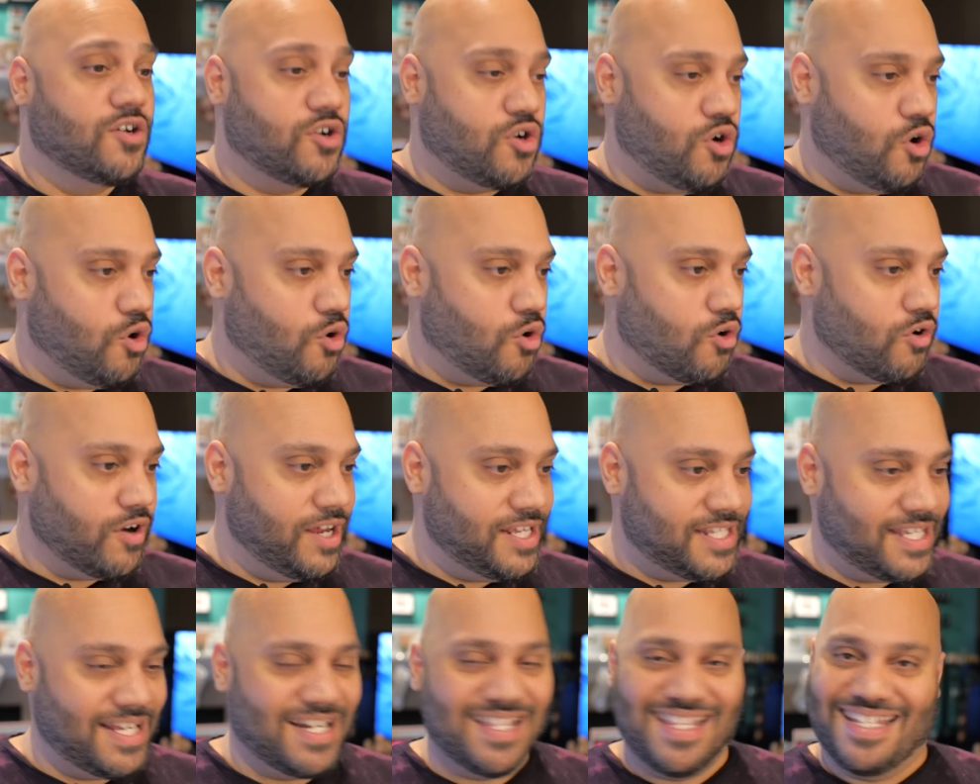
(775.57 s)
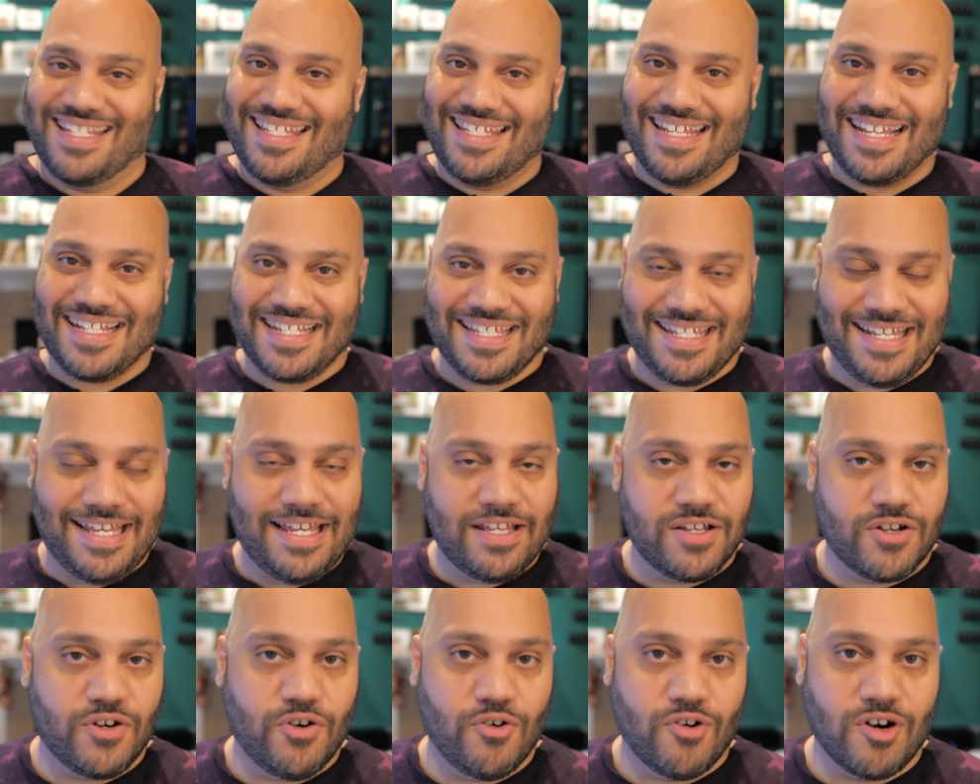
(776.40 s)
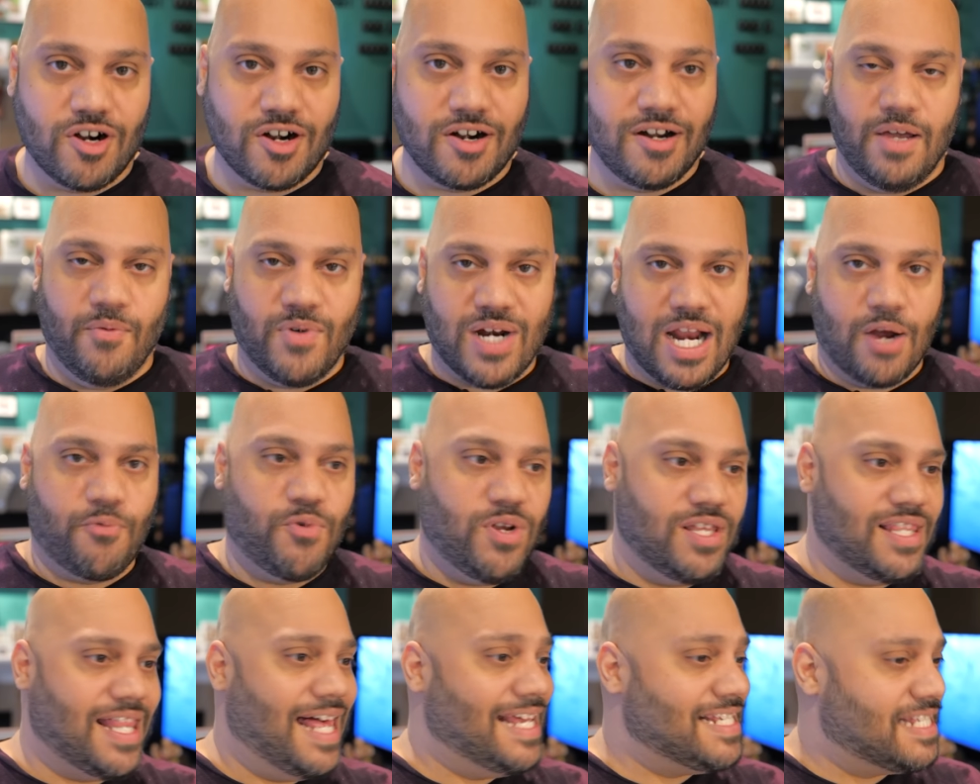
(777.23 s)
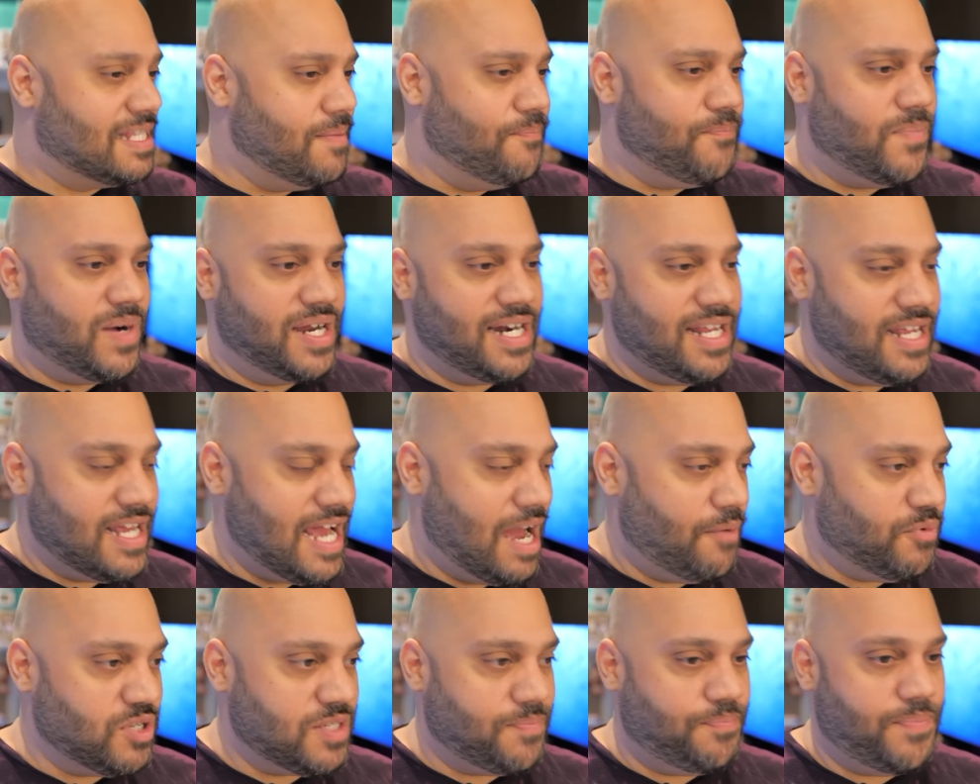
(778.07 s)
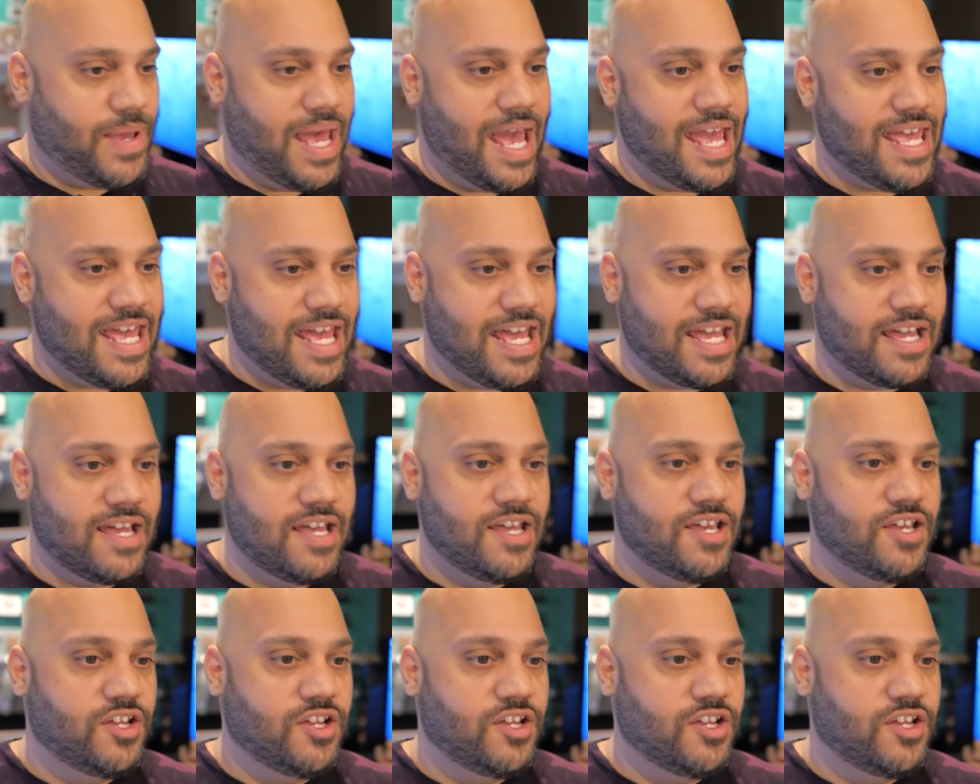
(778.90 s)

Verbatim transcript: core instead of the 16 core. And when I realized the money I was paying